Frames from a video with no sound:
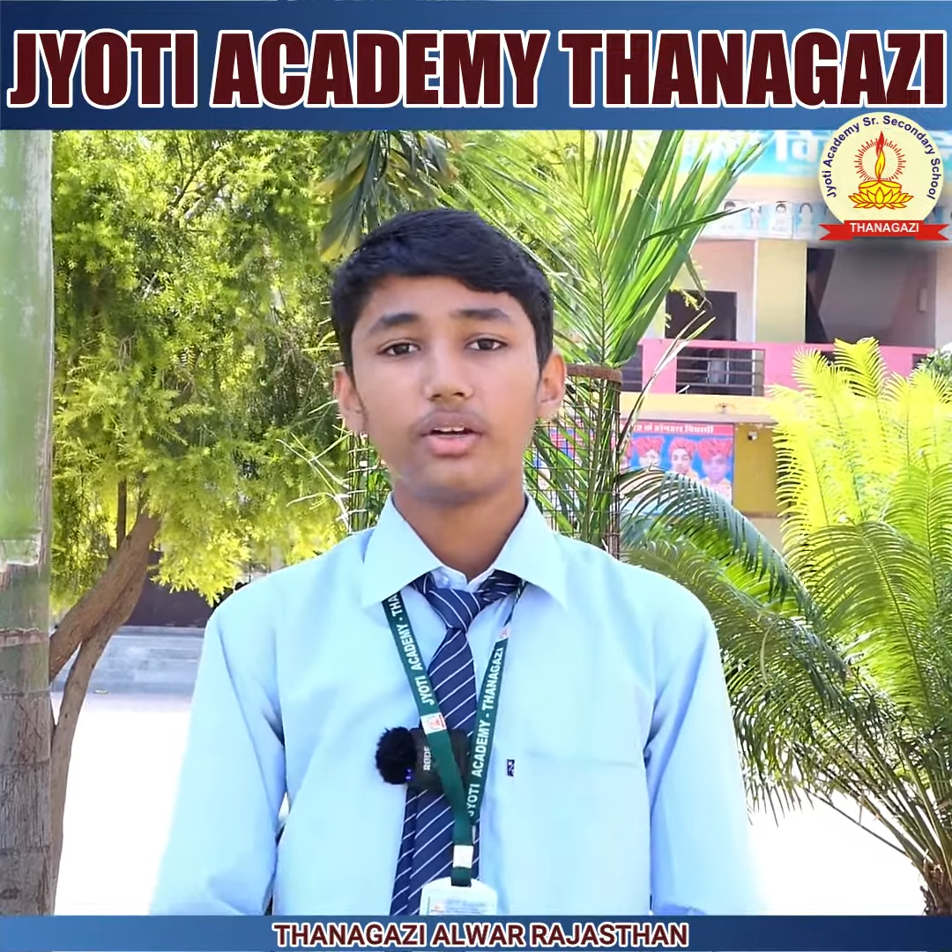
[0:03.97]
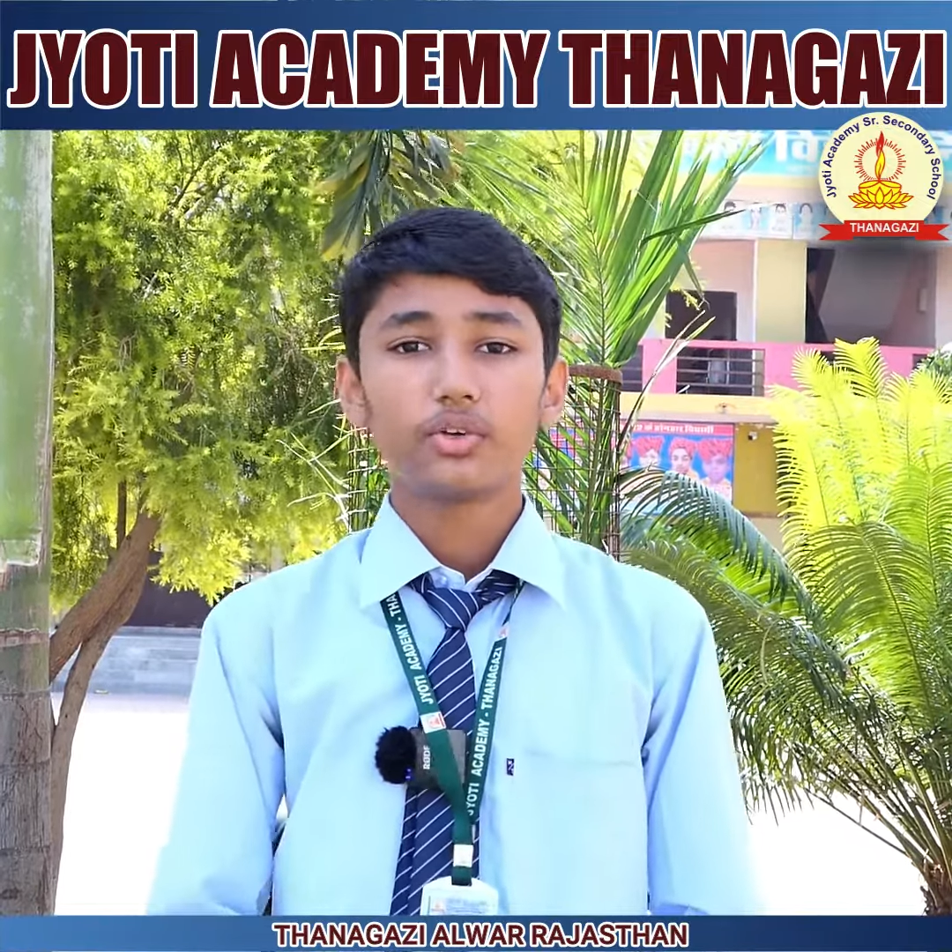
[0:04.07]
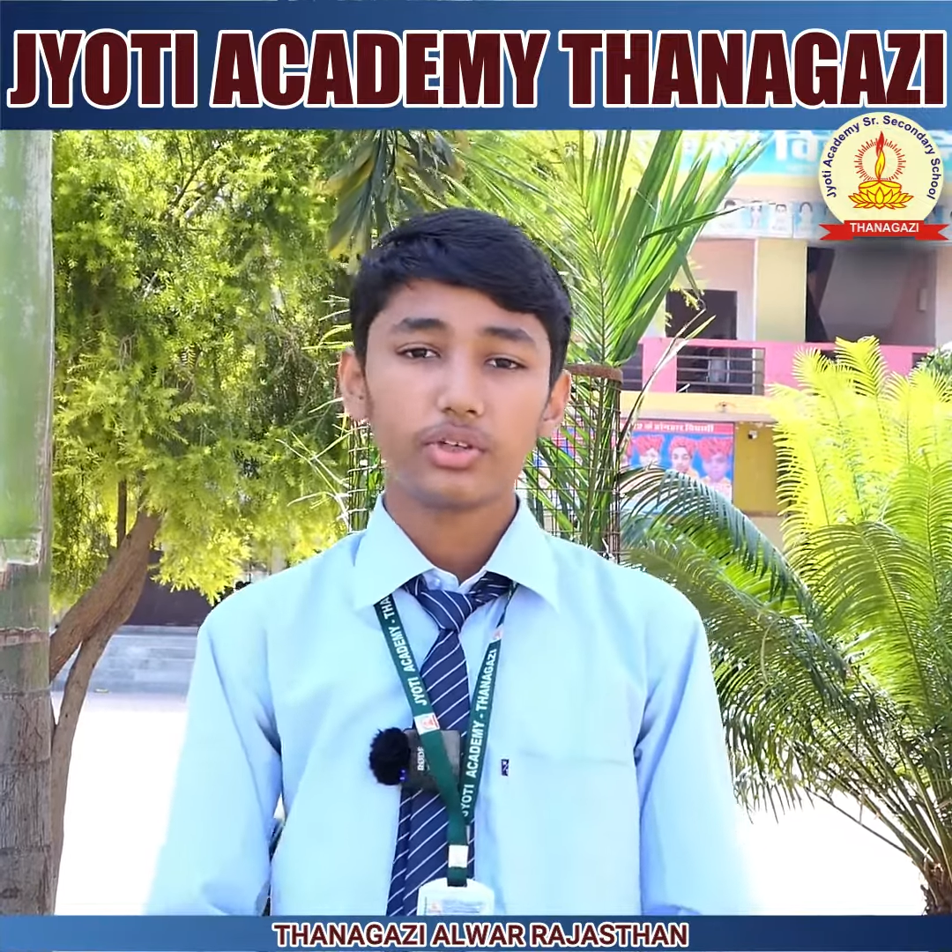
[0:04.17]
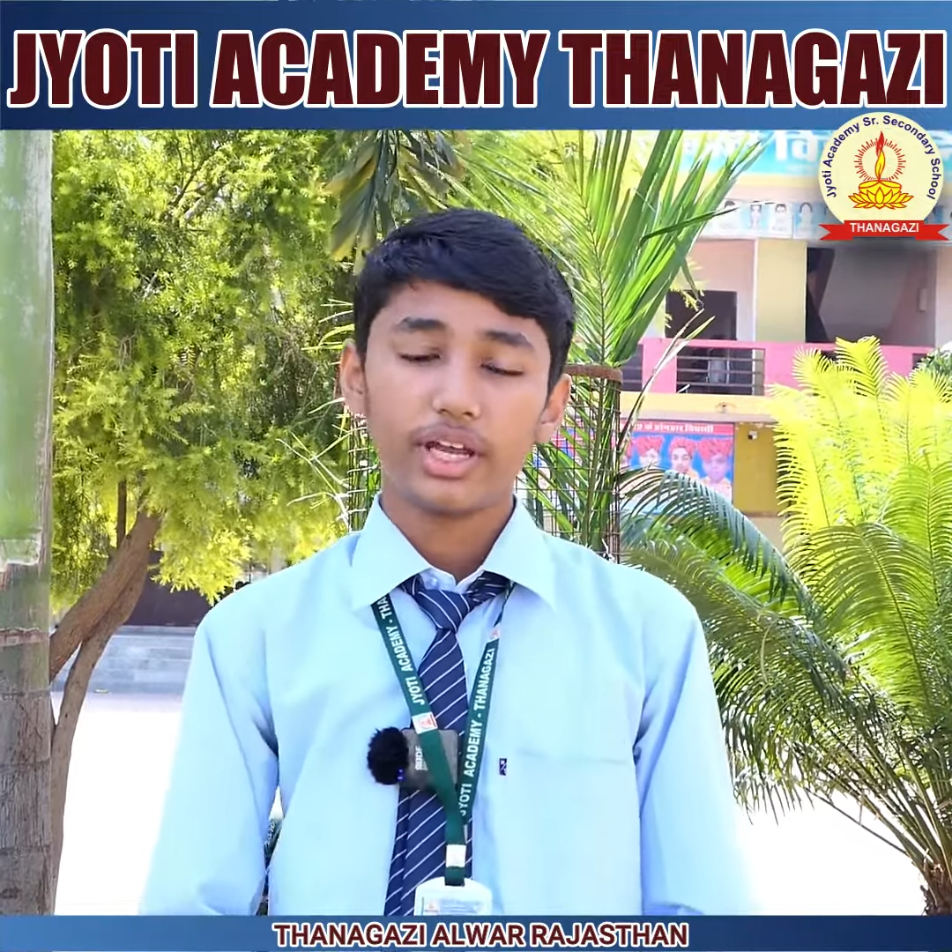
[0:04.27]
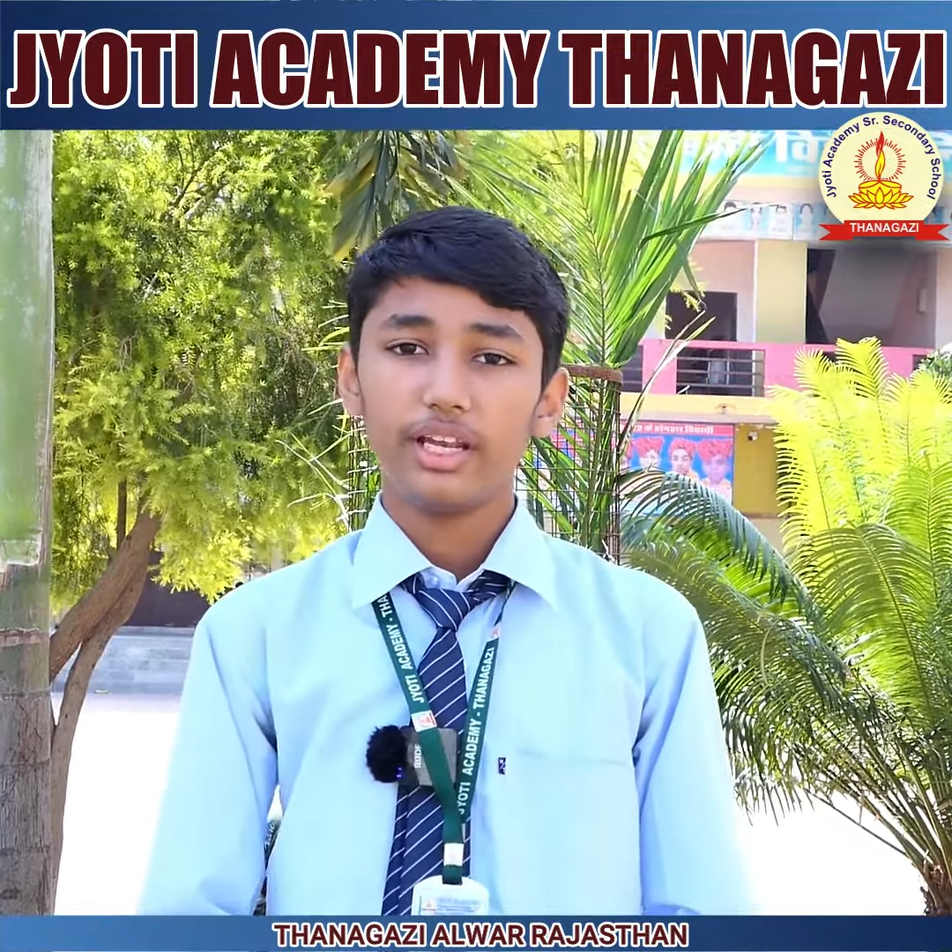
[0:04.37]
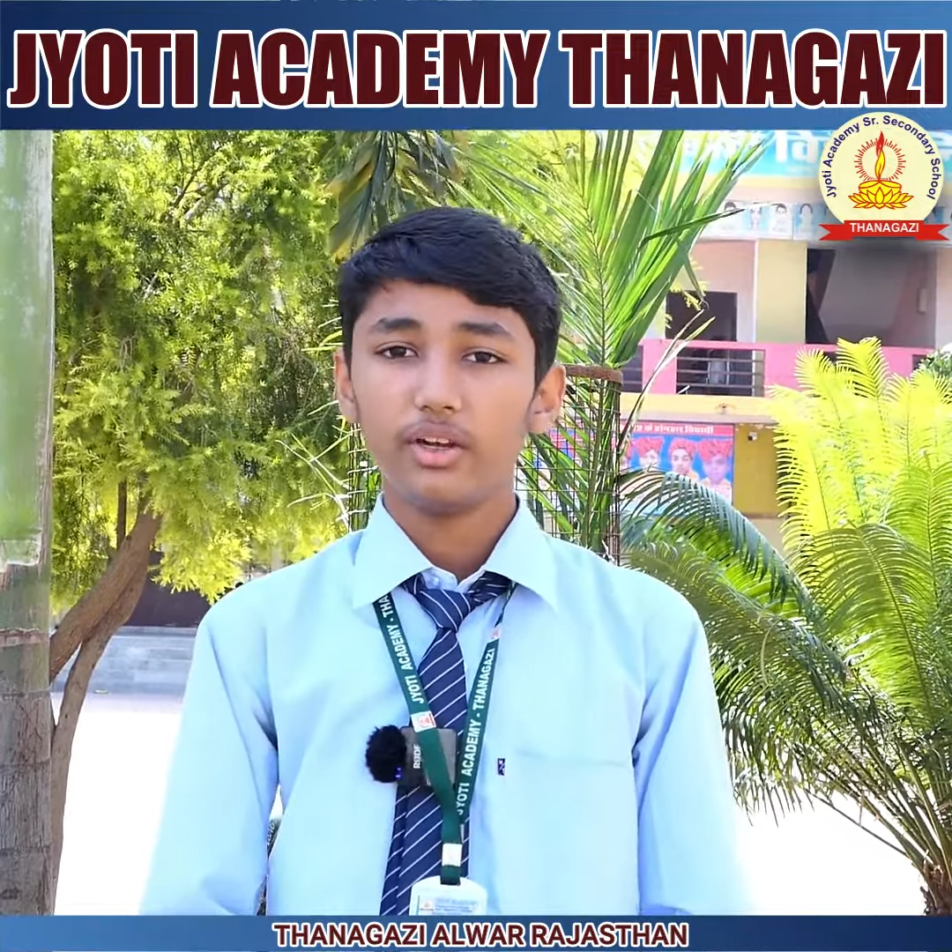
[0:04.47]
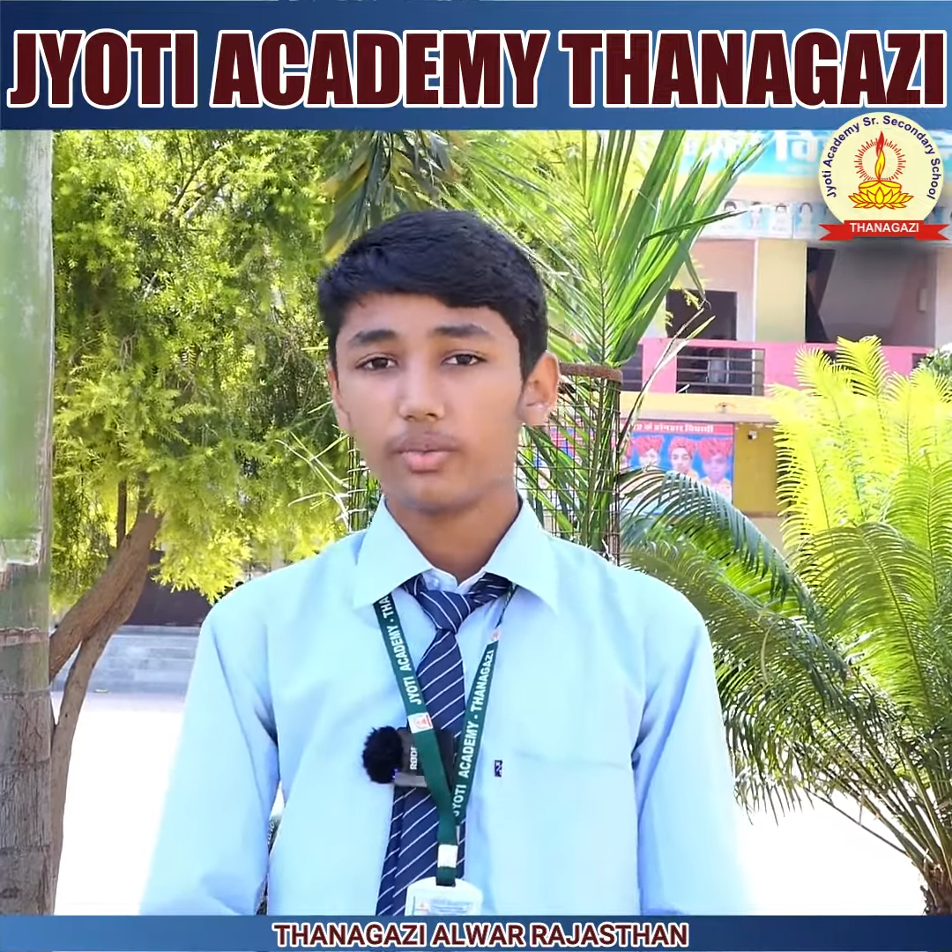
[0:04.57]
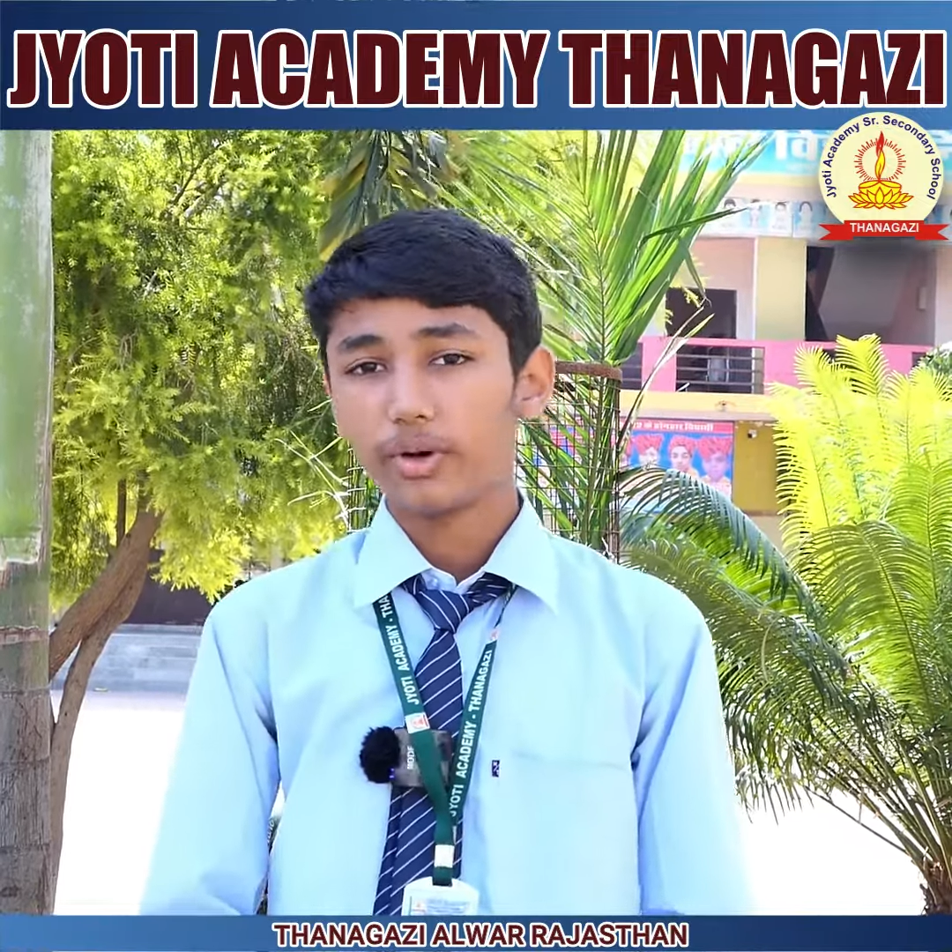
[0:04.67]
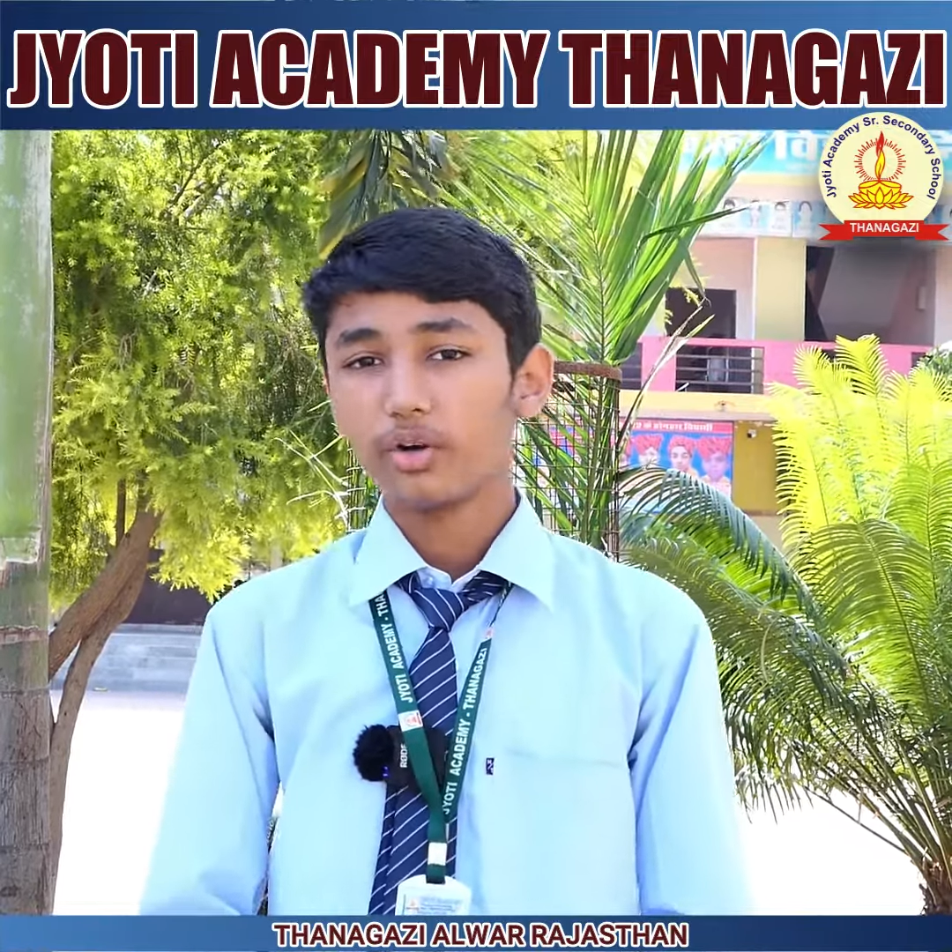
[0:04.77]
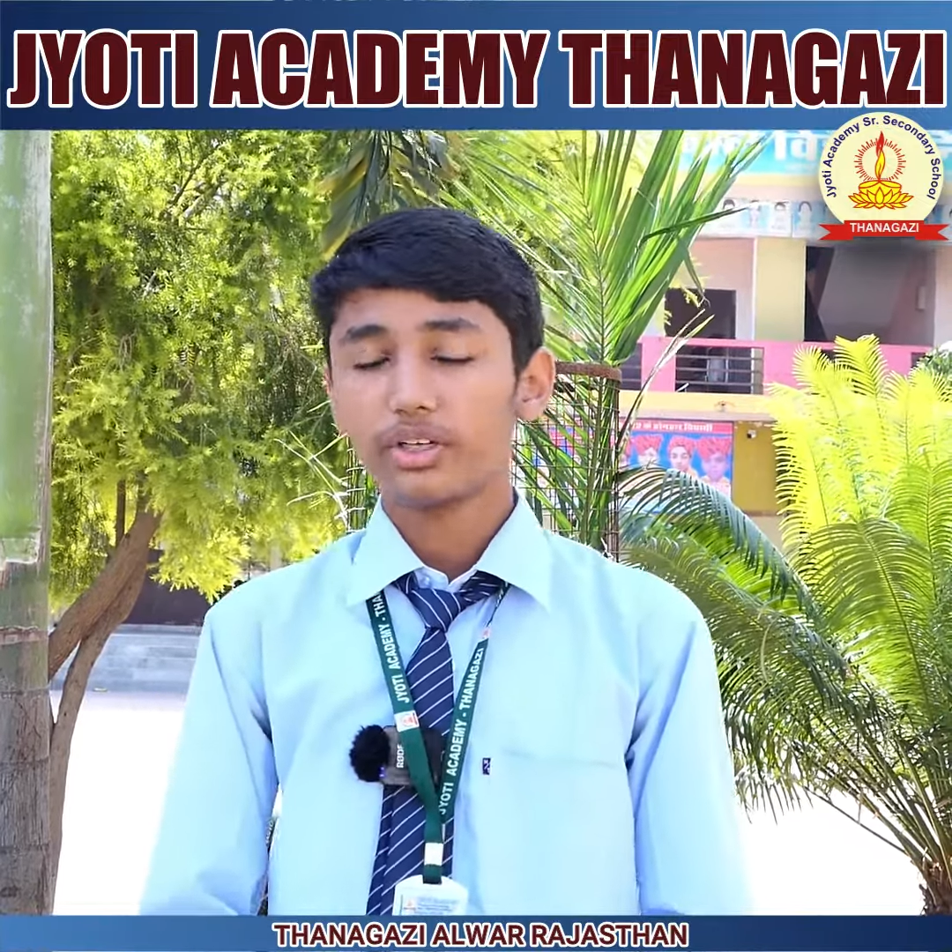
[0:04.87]
to tell you
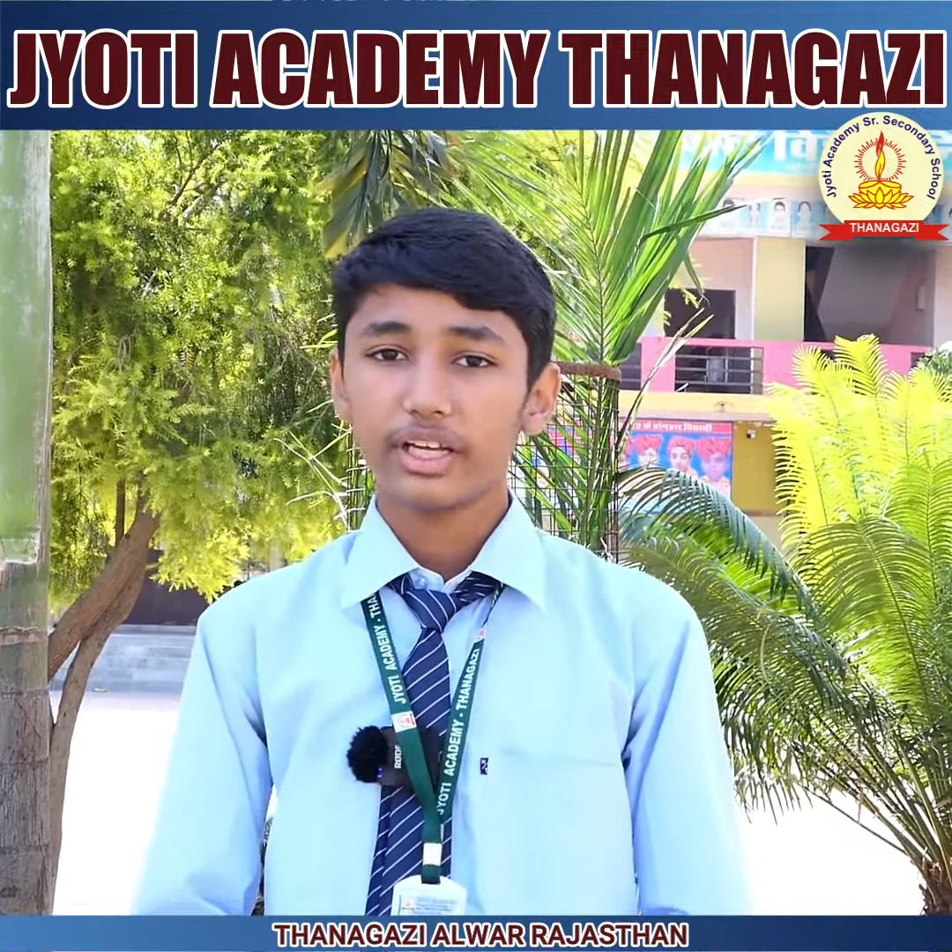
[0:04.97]
about